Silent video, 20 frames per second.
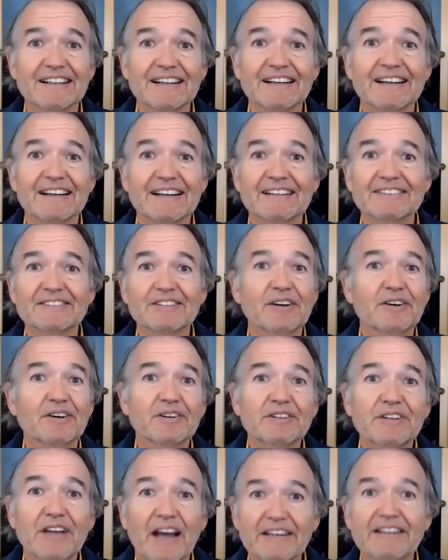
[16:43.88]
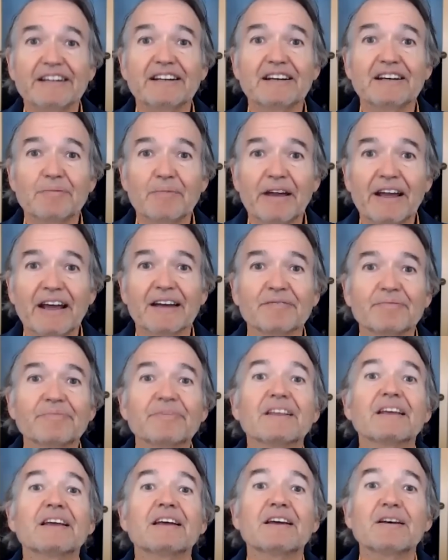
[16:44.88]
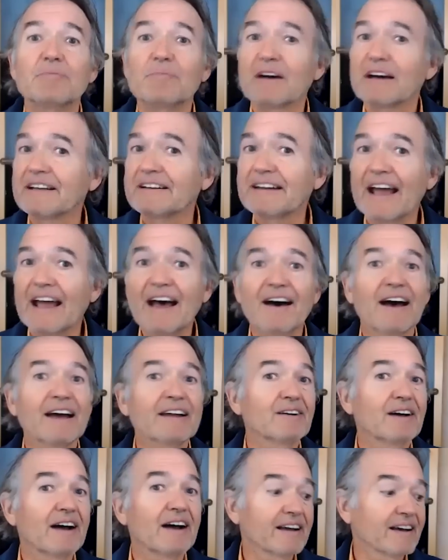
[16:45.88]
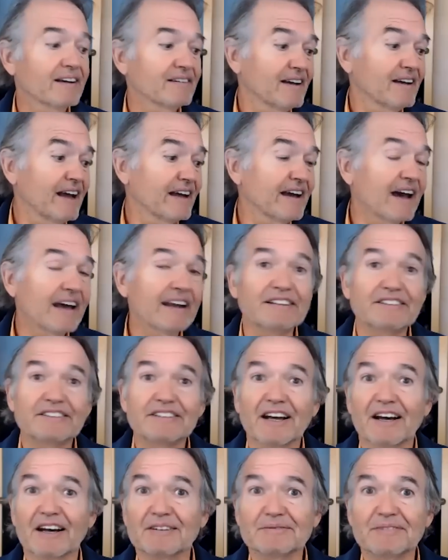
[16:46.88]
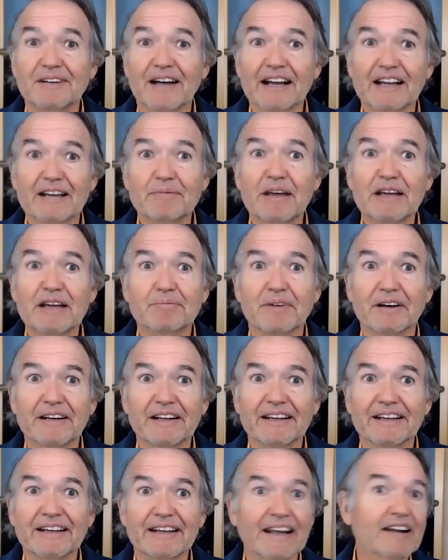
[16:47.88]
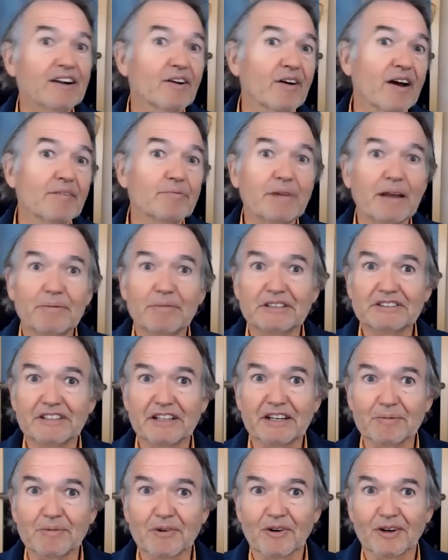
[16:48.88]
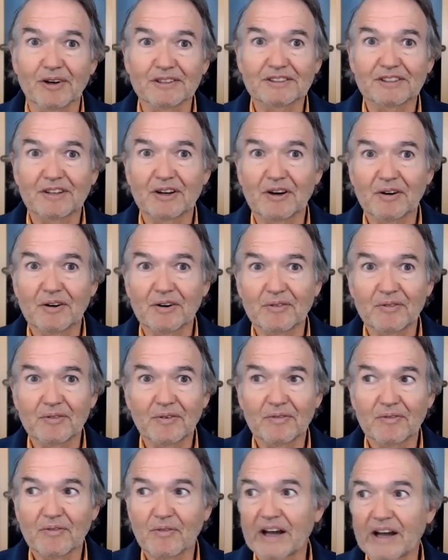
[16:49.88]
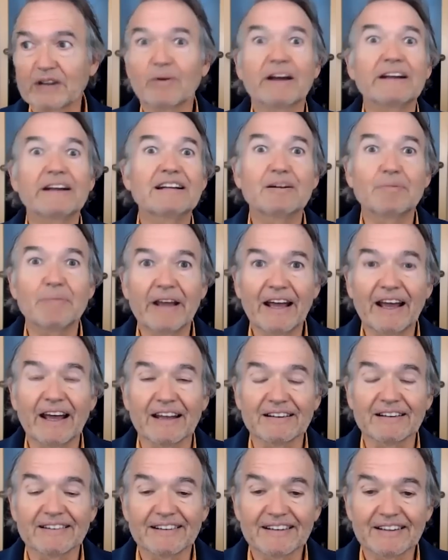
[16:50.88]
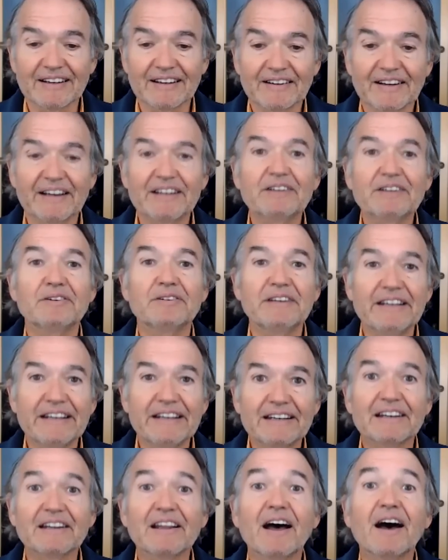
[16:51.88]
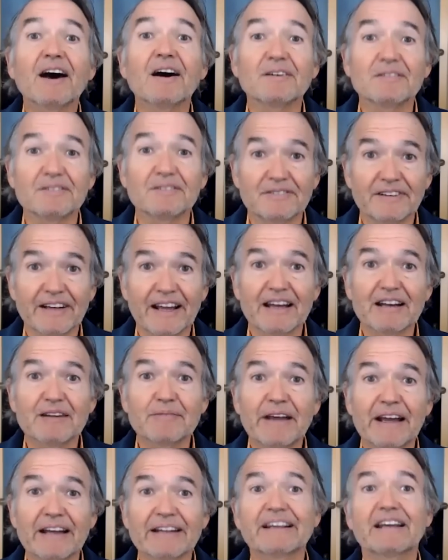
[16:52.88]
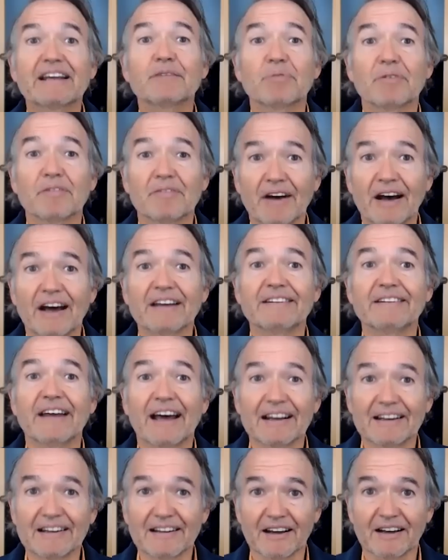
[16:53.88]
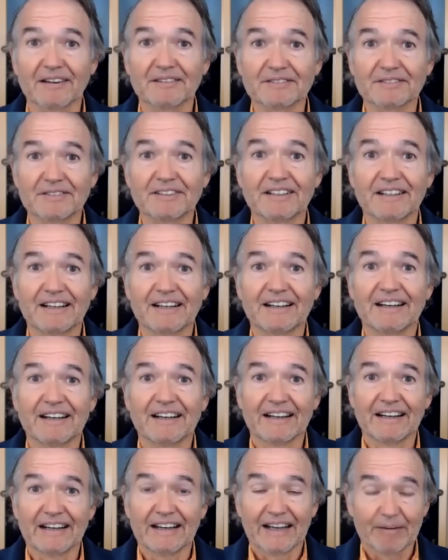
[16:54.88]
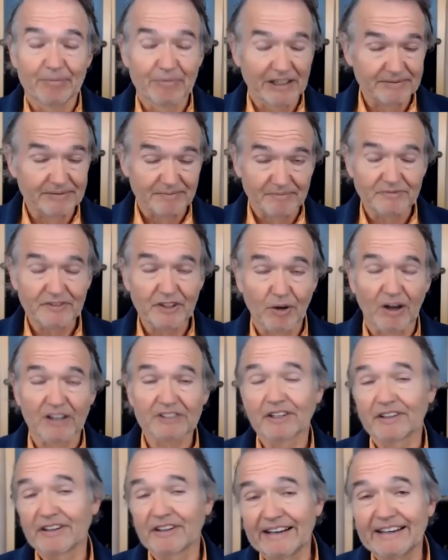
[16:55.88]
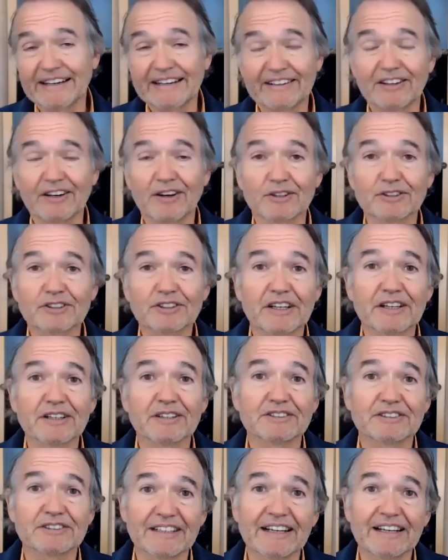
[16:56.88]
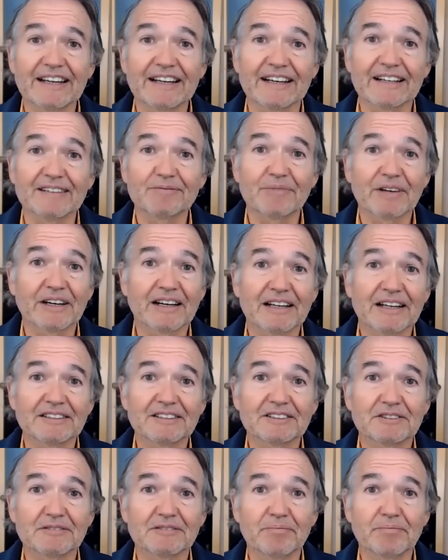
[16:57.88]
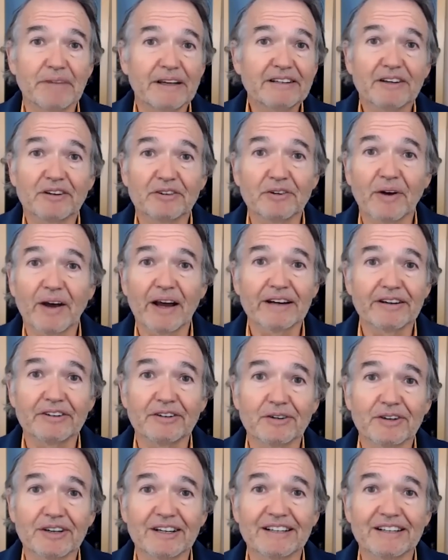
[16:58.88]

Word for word: so i needed a man but now i don't i got i got a job i can make money and i don't have babies anymore so why do i need a man well, you need love and a man can provide that love but you also then need to know skills to get it because men don't know how to do it.